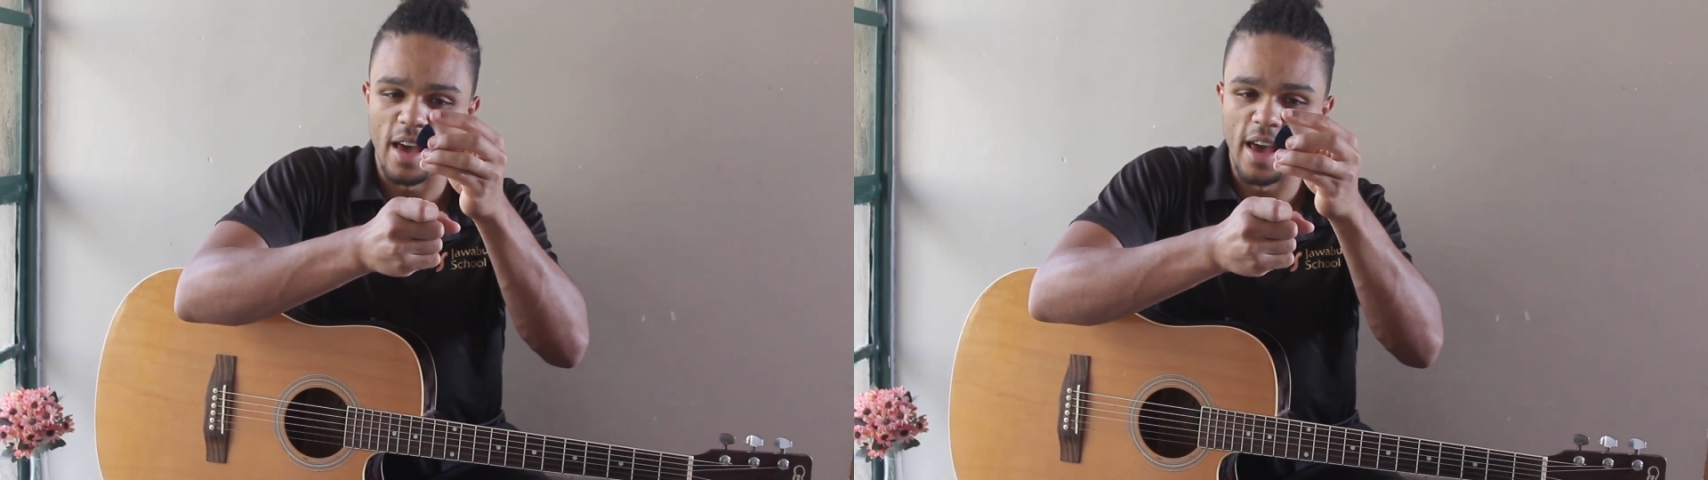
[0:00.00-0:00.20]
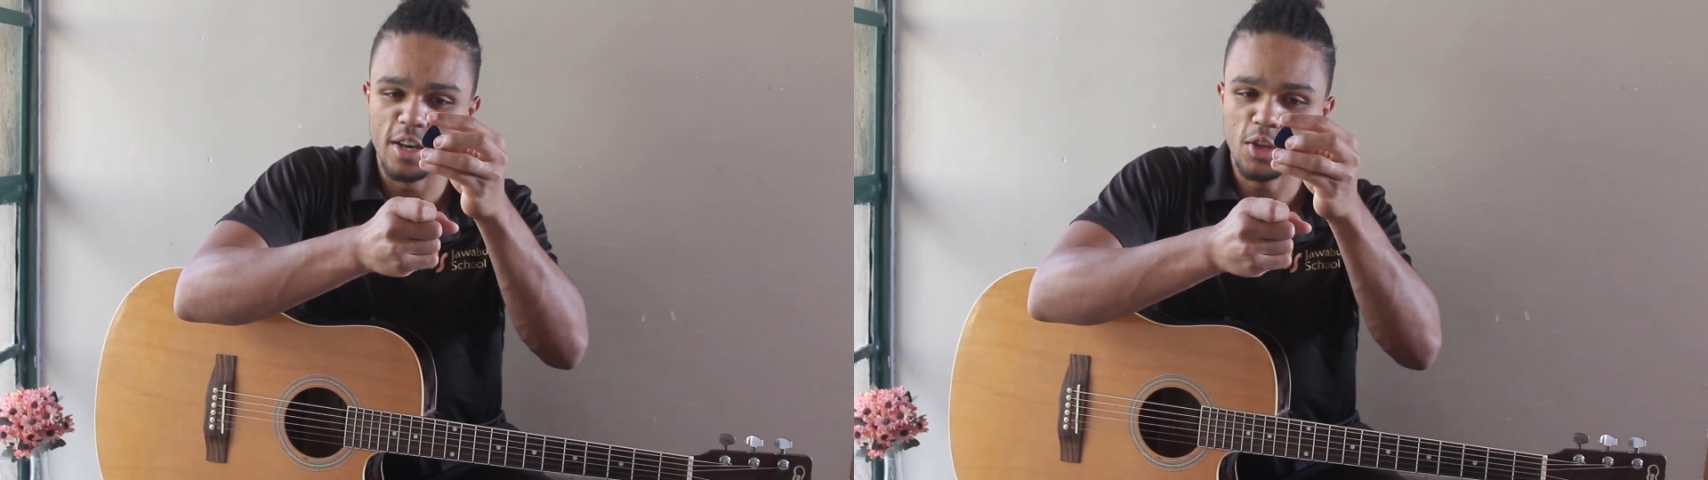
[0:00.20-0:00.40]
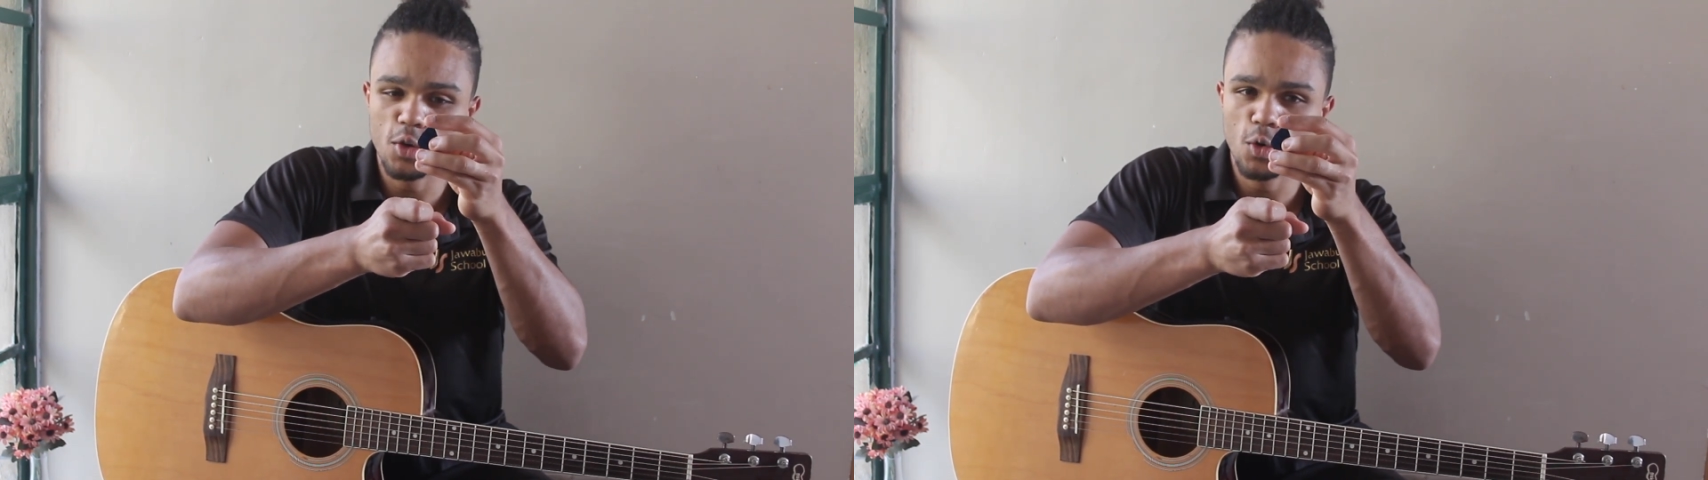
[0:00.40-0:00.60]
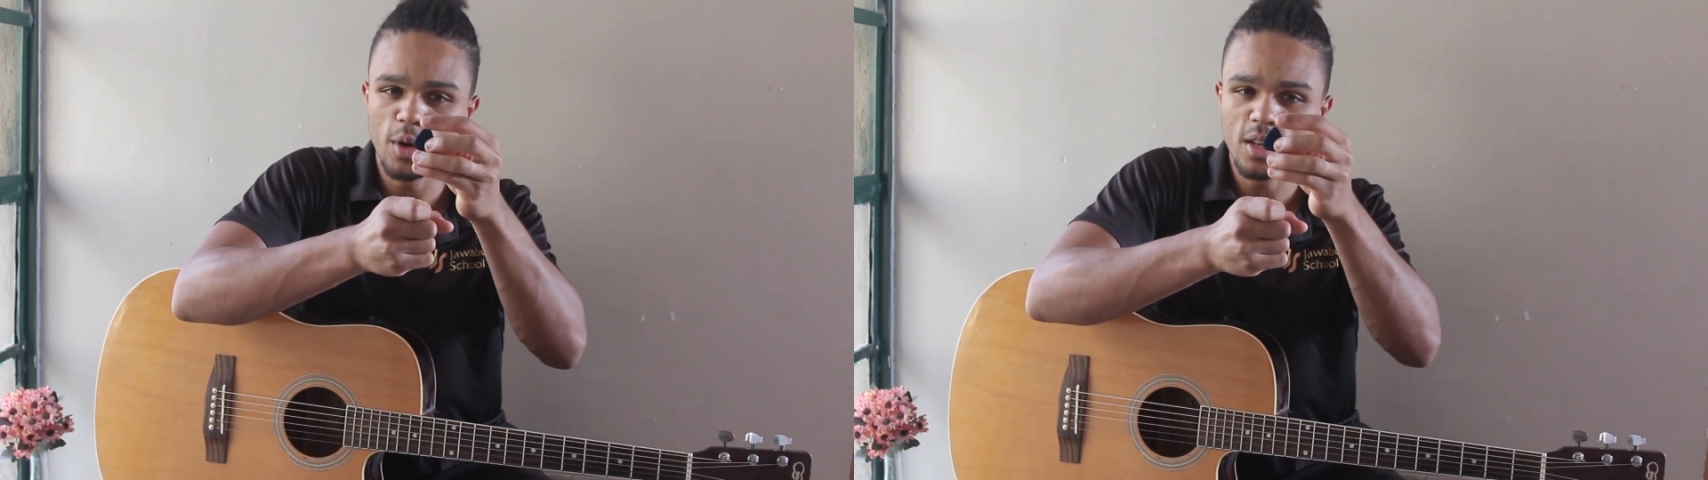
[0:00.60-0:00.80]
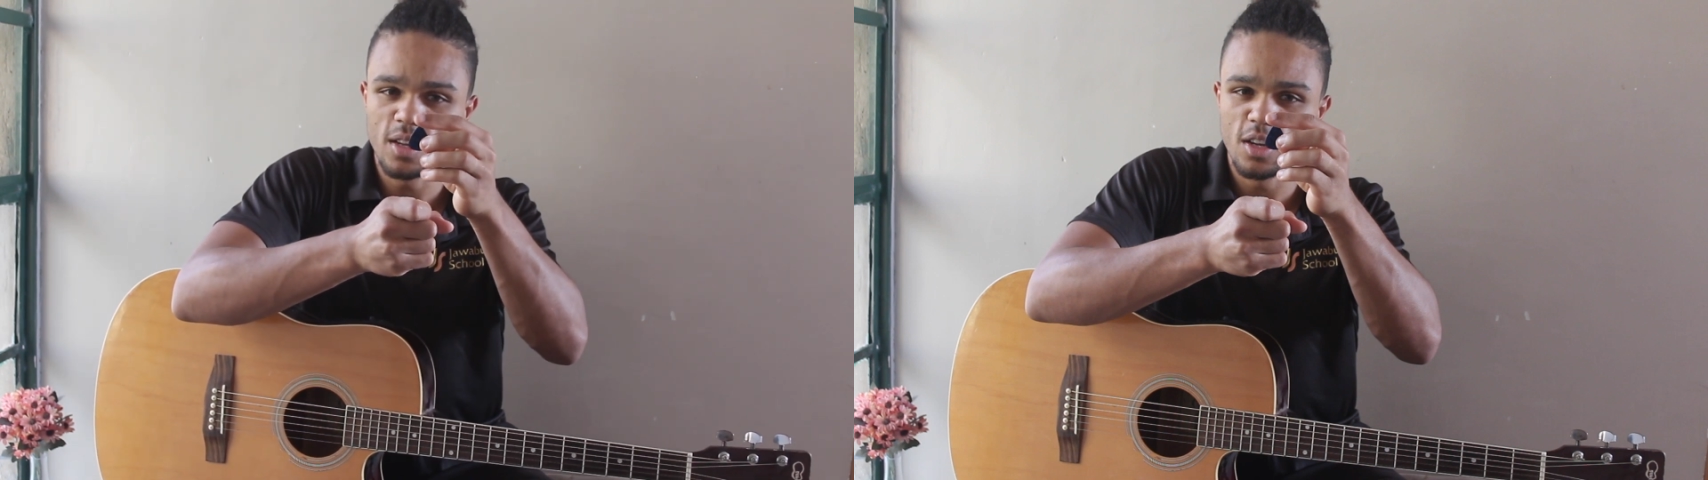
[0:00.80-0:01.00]
and you
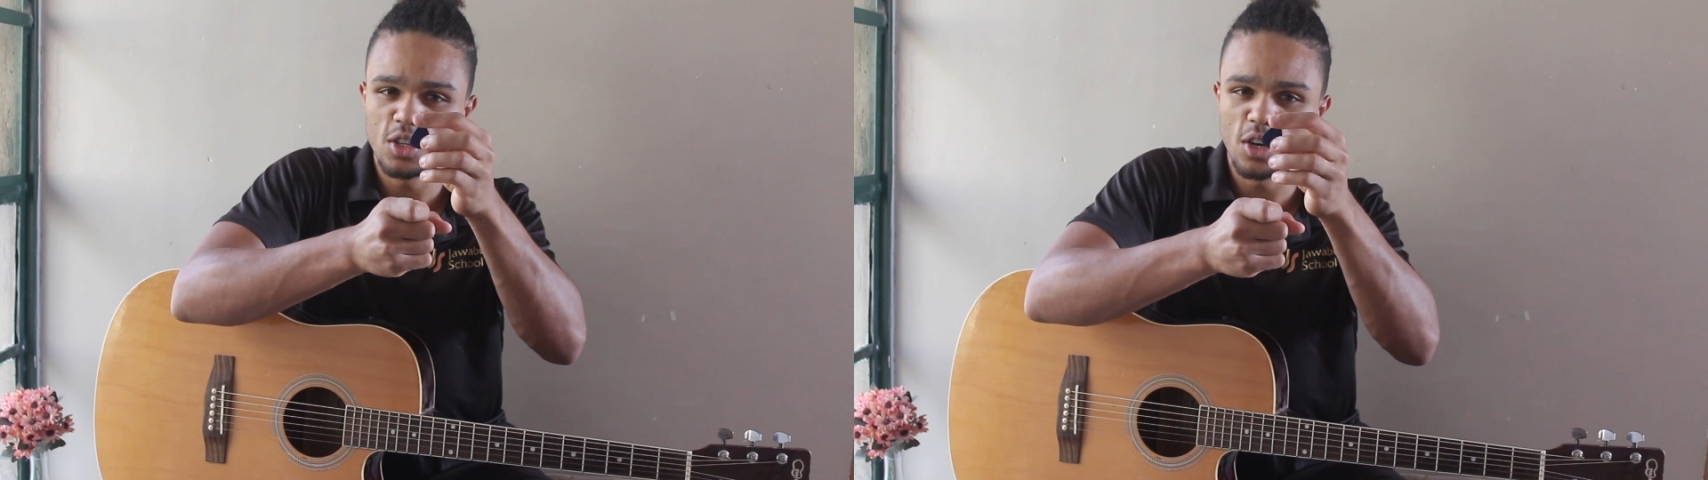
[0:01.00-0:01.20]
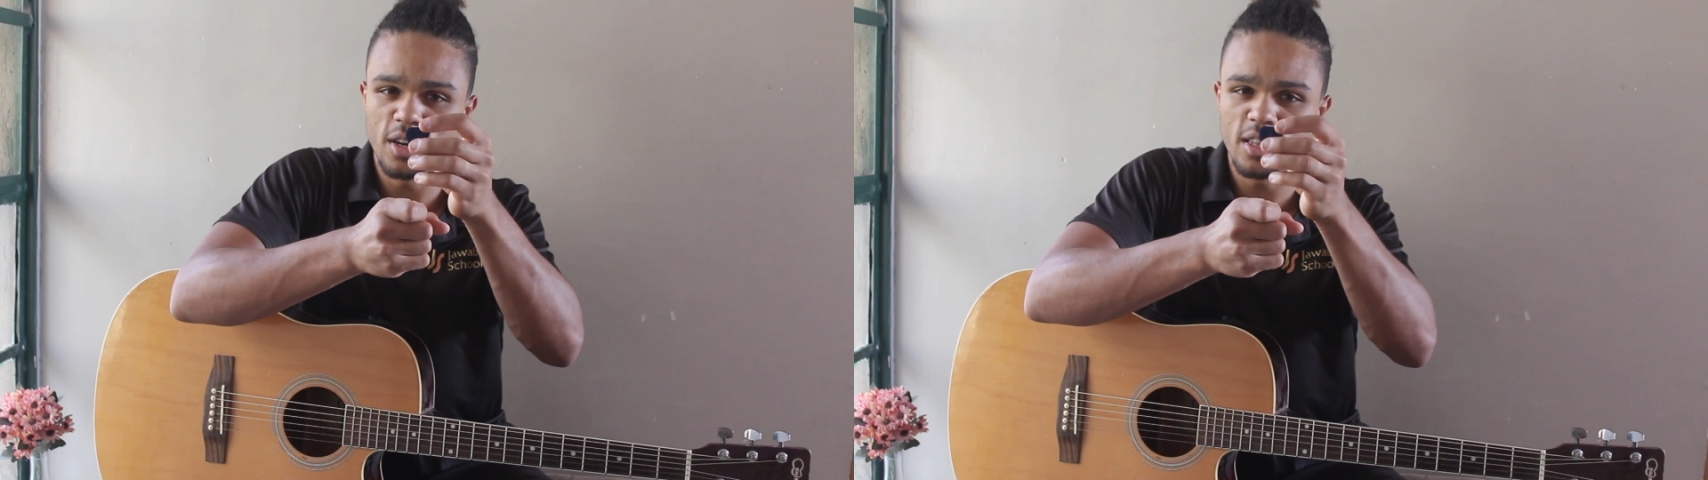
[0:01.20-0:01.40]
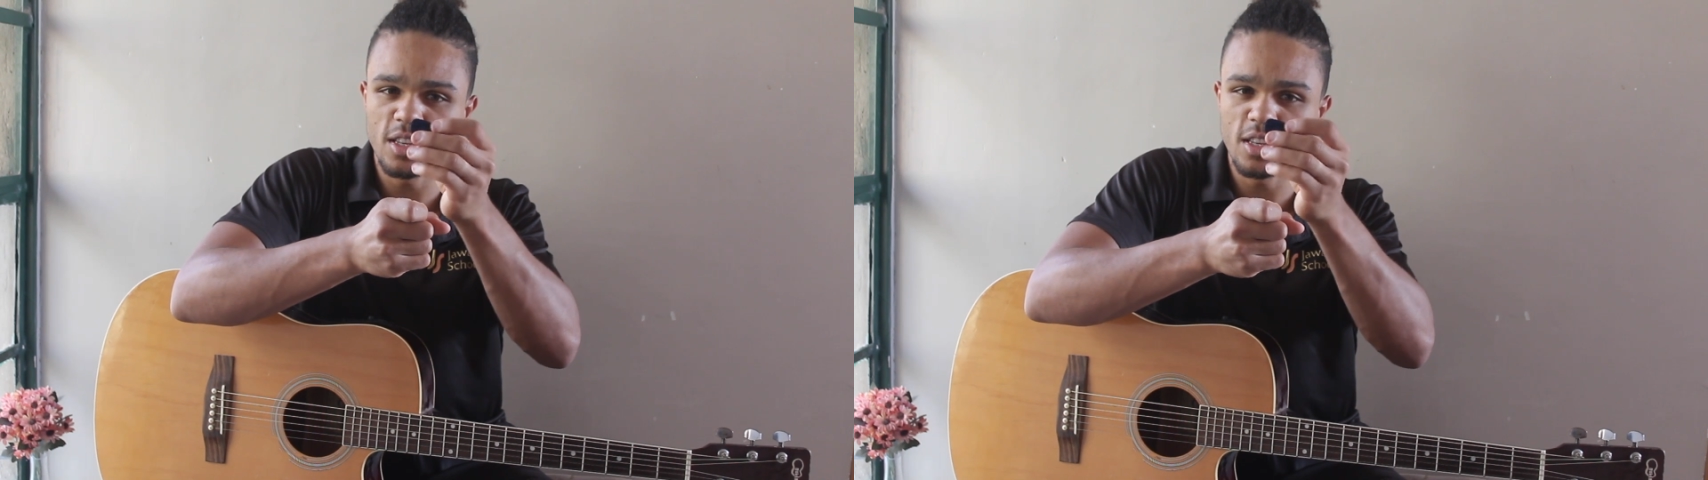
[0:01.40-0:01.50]
will turn it